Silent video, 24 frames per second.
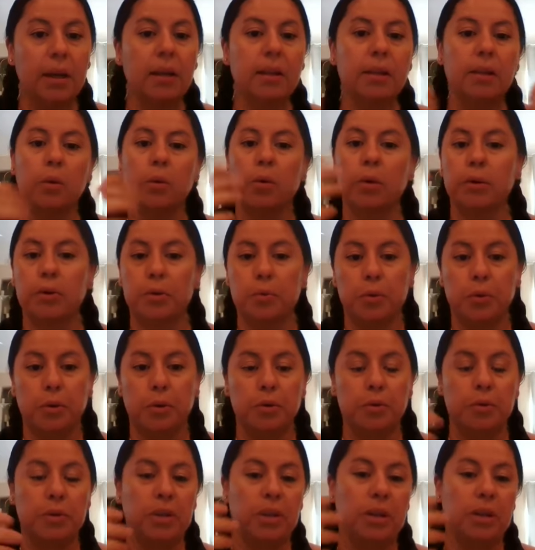the oils we're
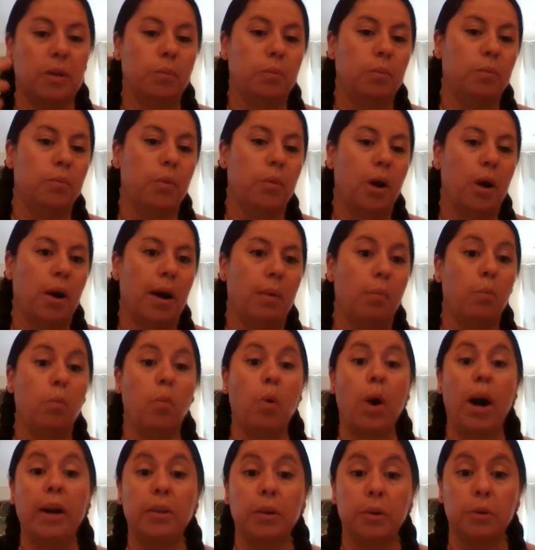using, and
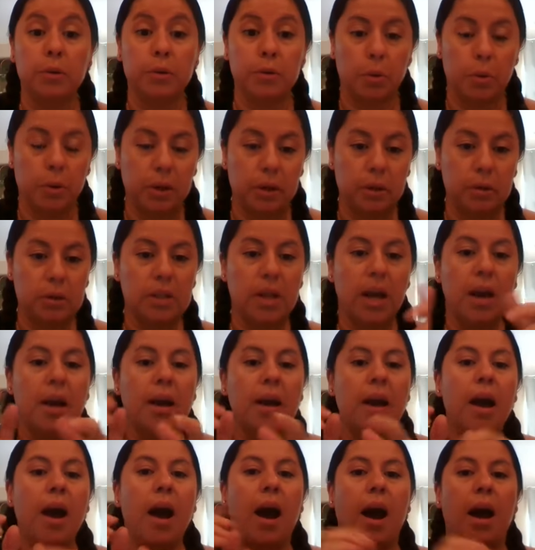why those oils.
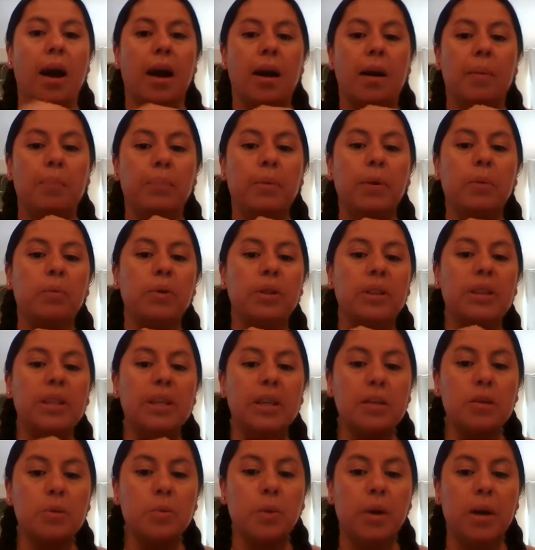But with
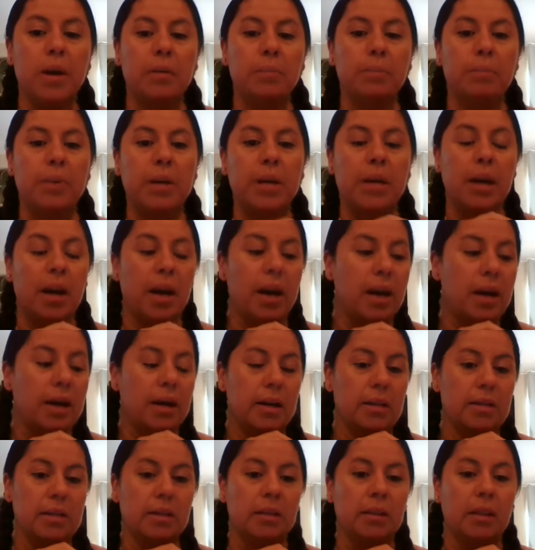this one,
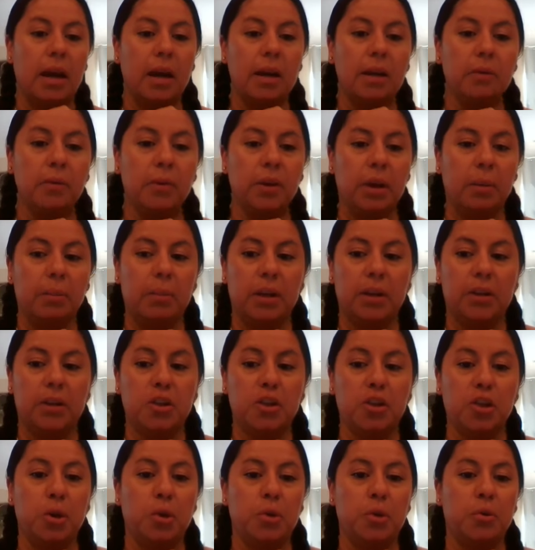because a lot of what I'm going to
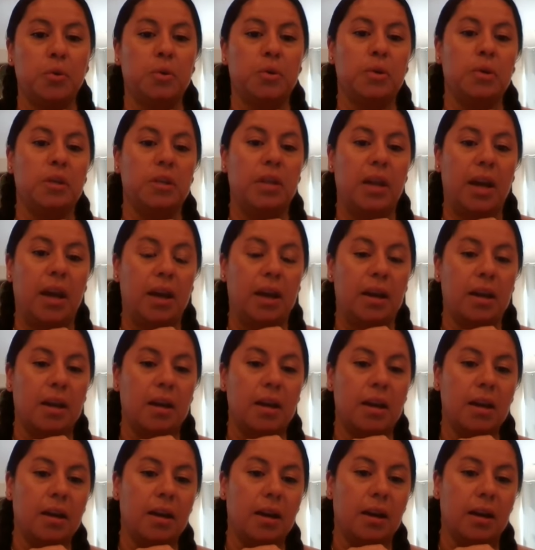show you
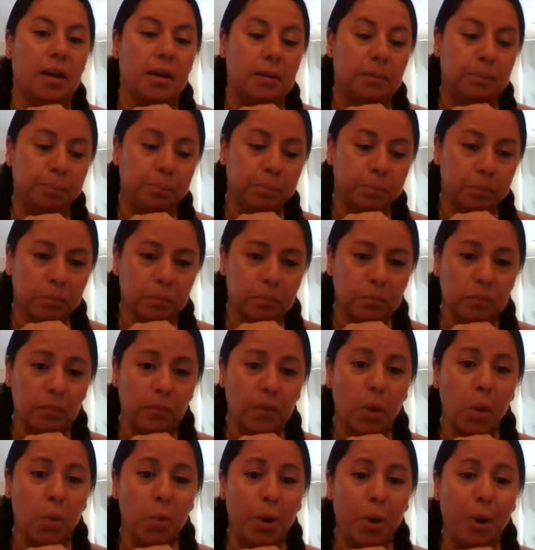today
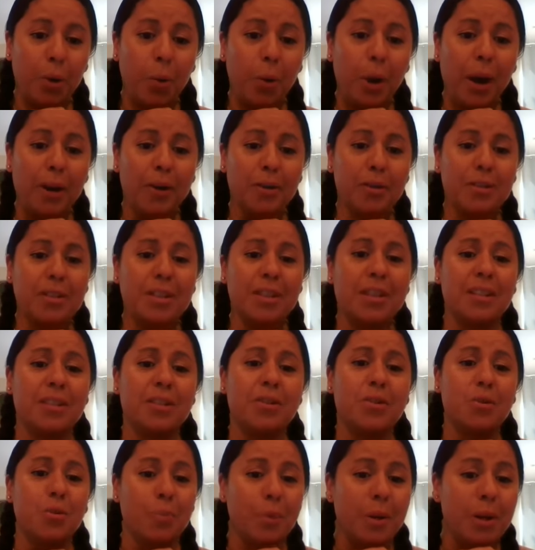requires
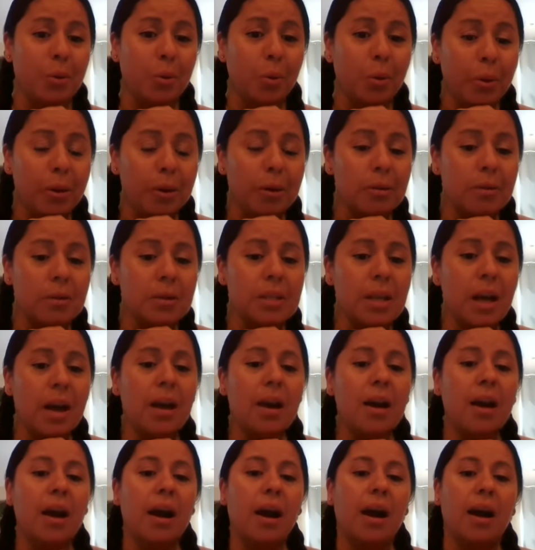consuming oils,
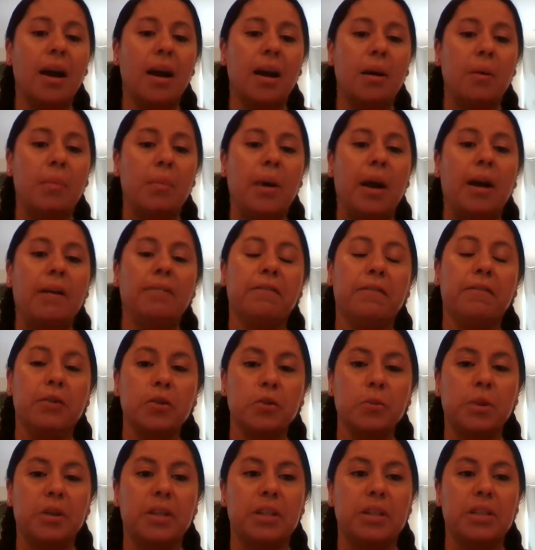I
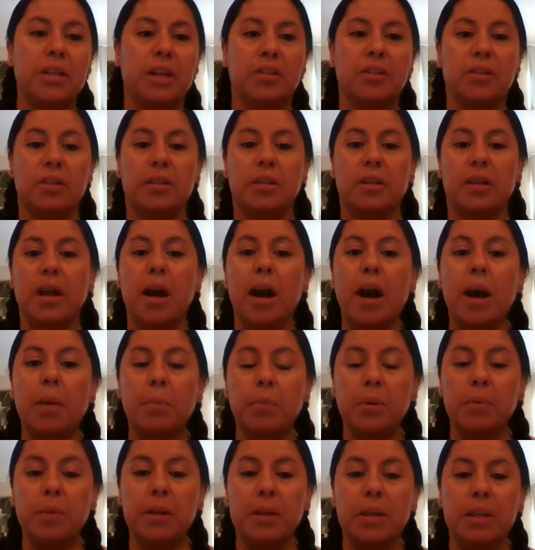first want to take just a
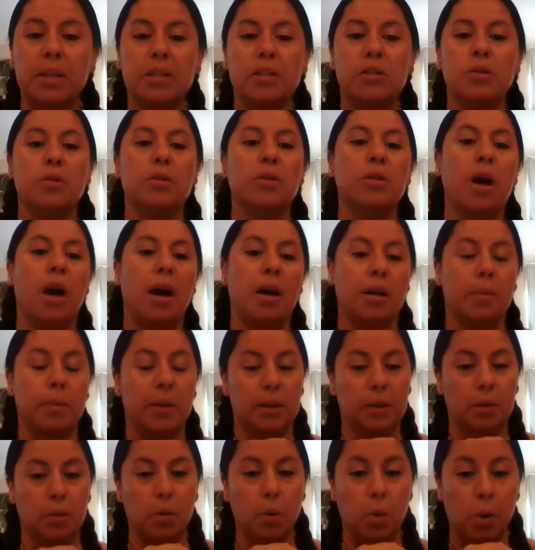couple minutes to talk
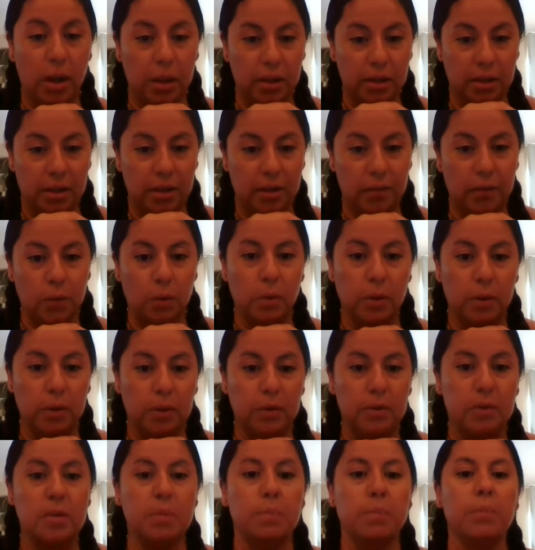about the quality of the oils.